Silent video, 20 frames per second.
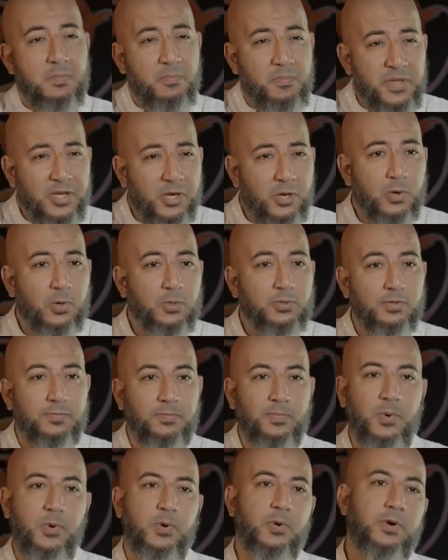because
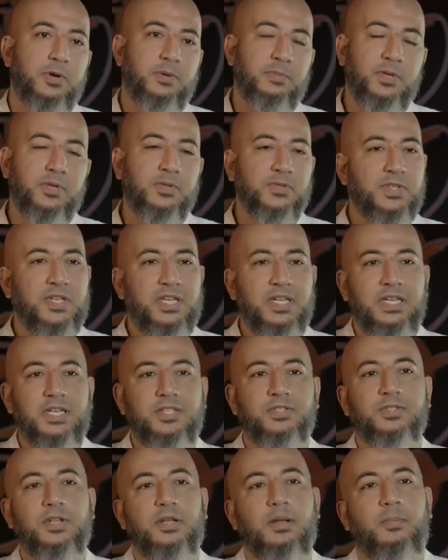of porn, because he
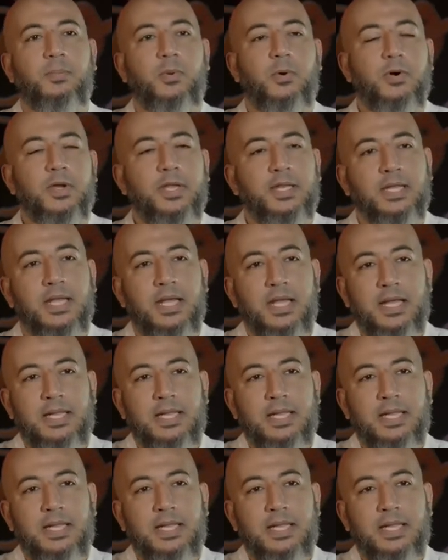reached to the point